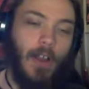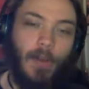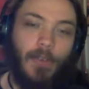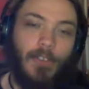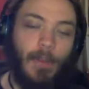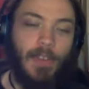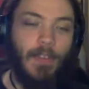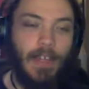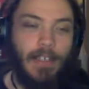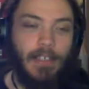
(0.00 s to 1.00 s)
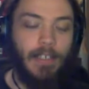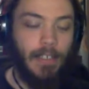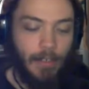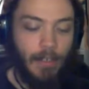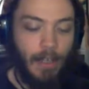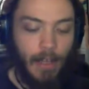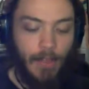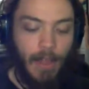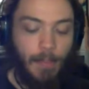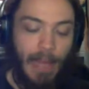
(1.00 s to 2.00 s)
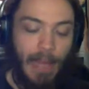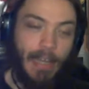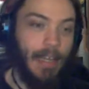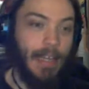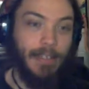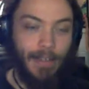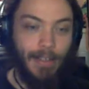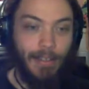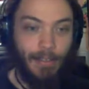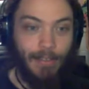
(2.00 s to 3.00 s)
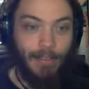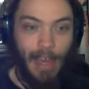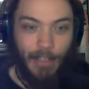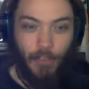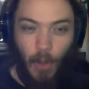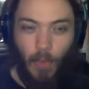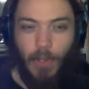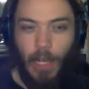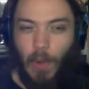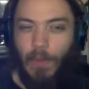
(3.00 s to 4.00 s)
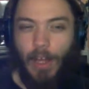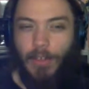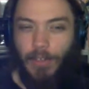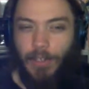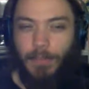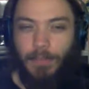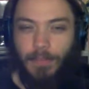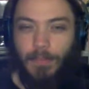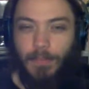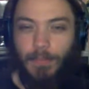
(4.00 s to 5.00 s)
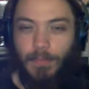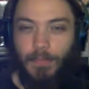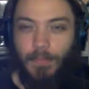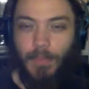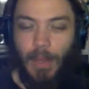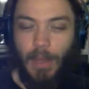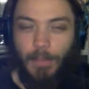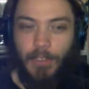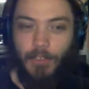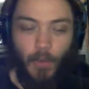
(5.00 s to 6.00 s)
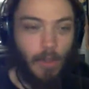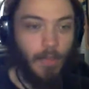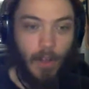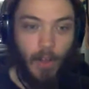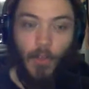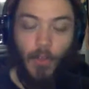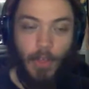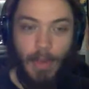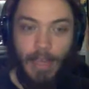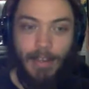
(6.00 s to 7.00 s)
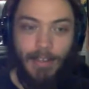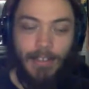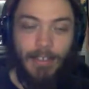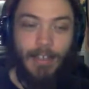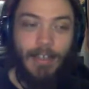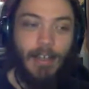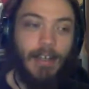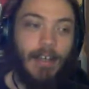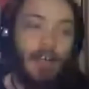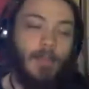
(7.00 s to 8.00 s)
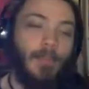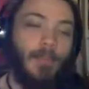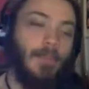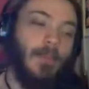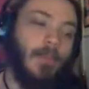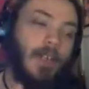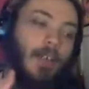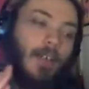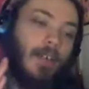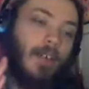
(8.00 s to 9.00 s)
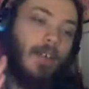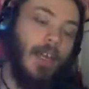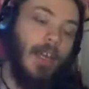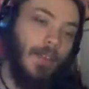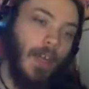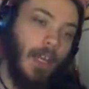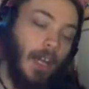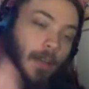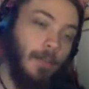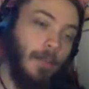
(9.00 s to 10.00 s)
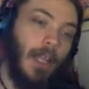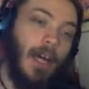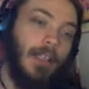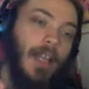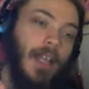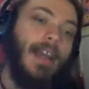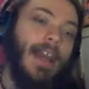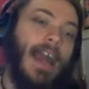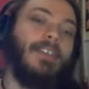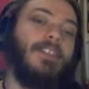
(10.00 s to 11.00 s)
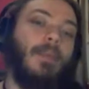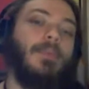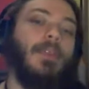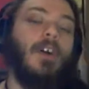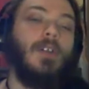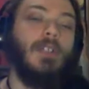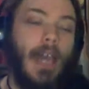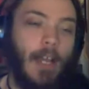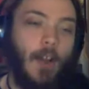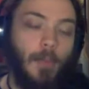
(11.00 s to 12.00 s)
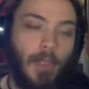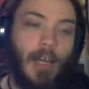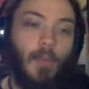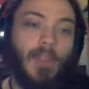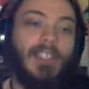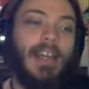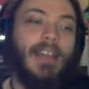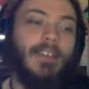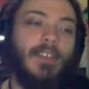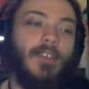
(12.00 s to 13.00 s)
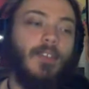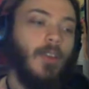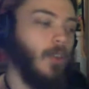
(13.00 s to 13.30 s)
something that Bondi does that I don't know of other companies doing, although they might. Um, the Gunpla line has something called EchoPla, and what that is